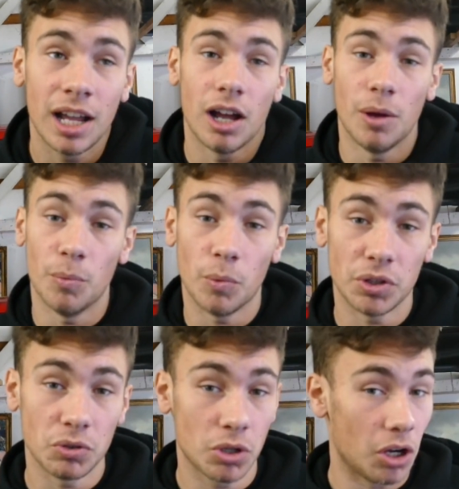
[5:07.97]

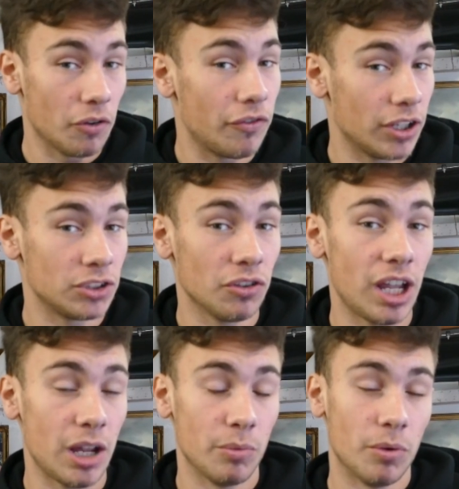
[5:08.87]
When you go first on
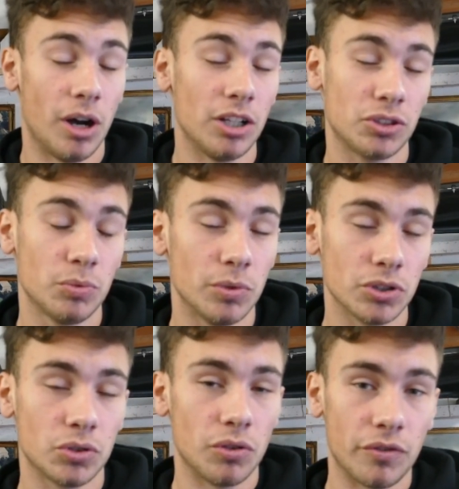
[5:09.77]
there, it will ask you what
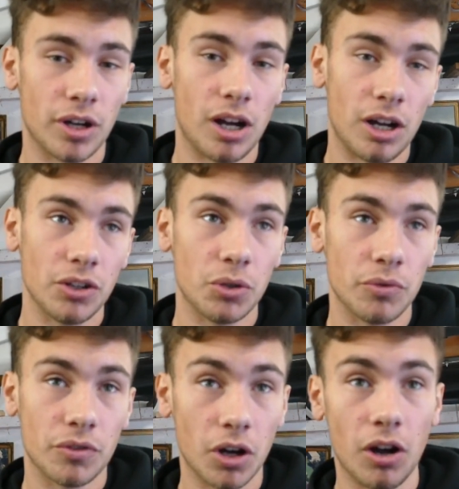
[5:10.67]
sort of car
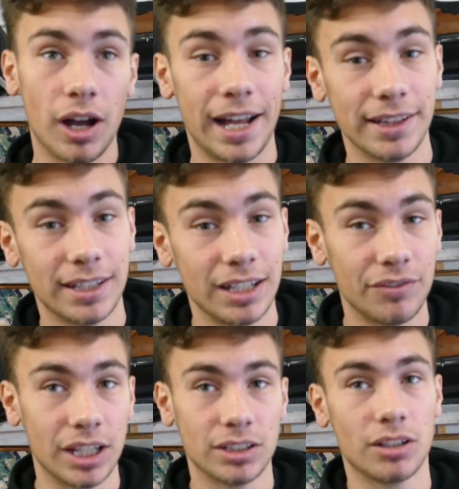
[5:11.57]
you've got, and if
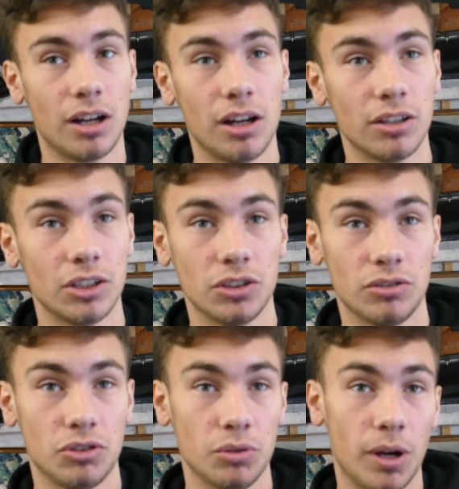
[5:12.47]
there's a car that
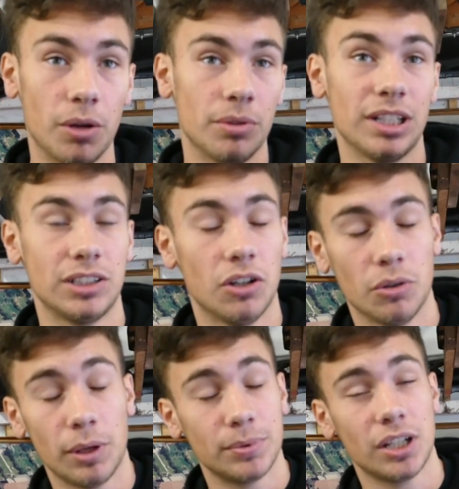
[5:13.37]
you own that is not on
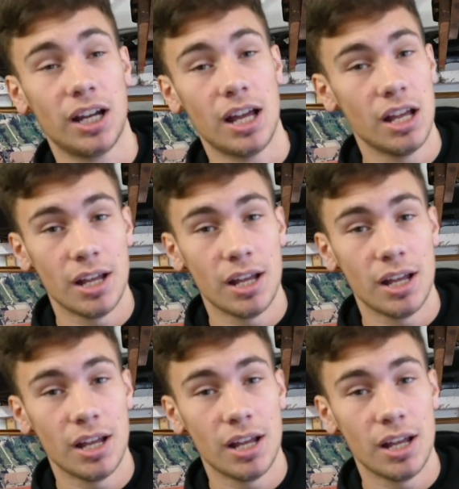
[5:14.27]
the website,